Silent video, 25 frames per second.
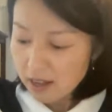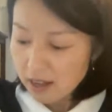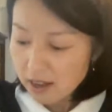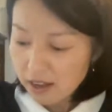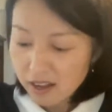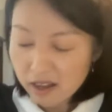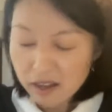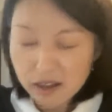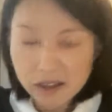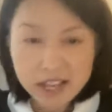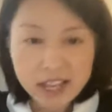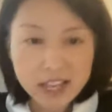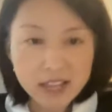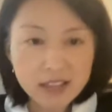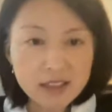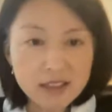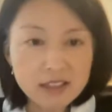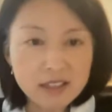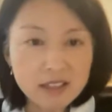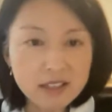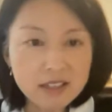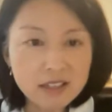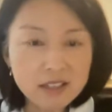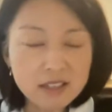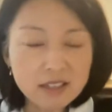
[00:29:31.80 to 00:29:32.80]
Uh,
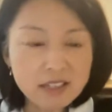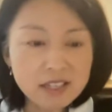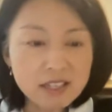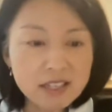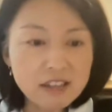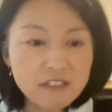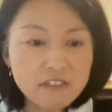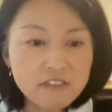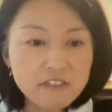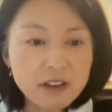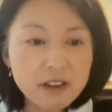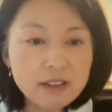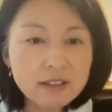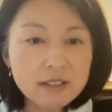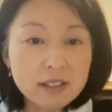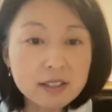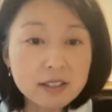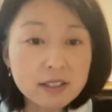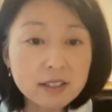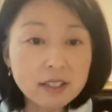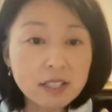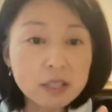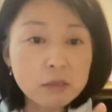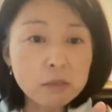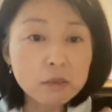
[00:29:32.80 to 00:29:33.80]
and the, he felt
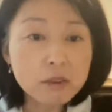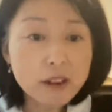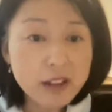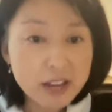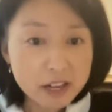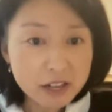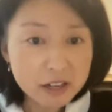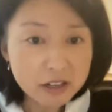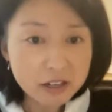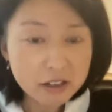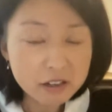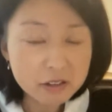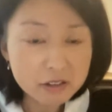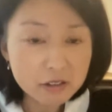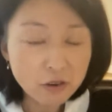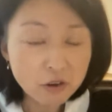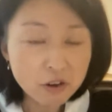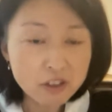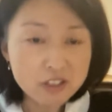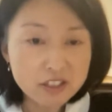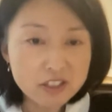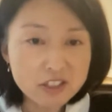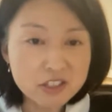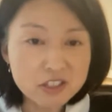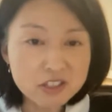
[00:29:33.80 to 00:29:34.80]
that the libretto
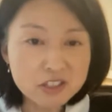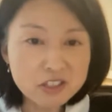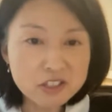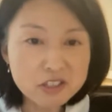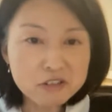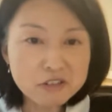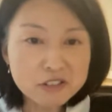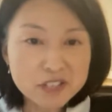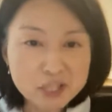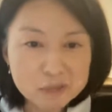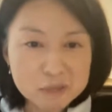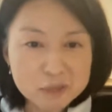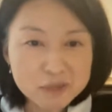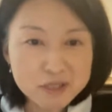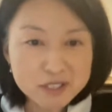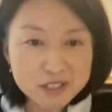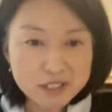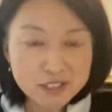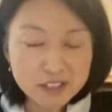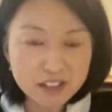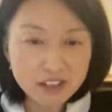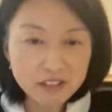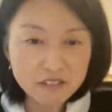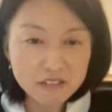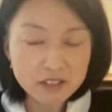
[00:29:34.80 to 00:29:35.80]
or the
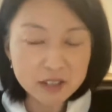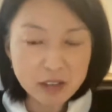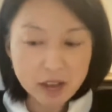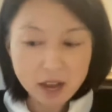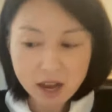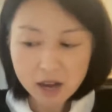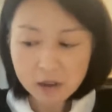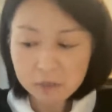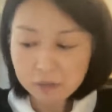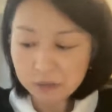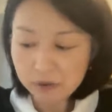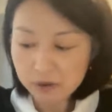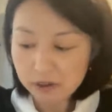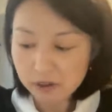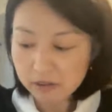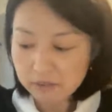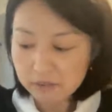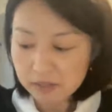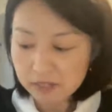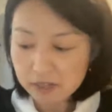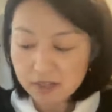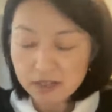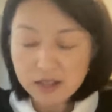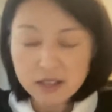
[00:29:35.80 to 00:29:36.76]
script of an opera